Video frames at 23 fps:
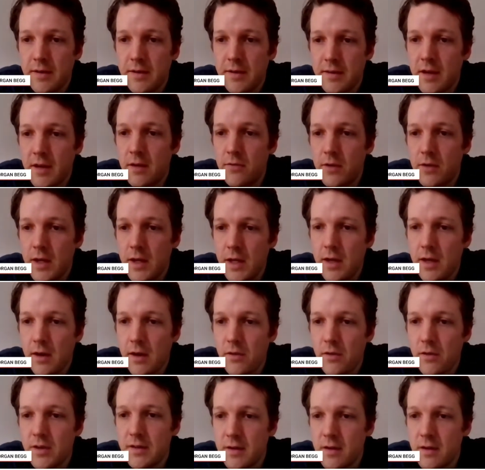and
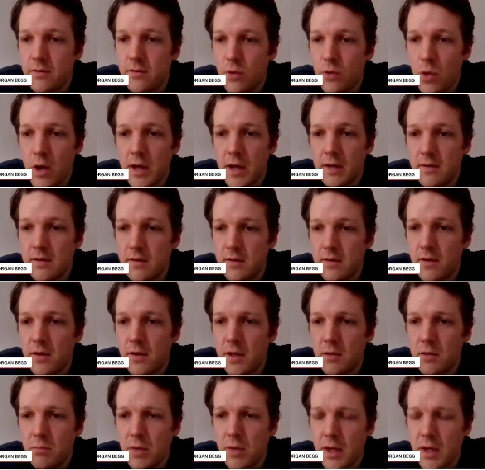of itself quite concerning.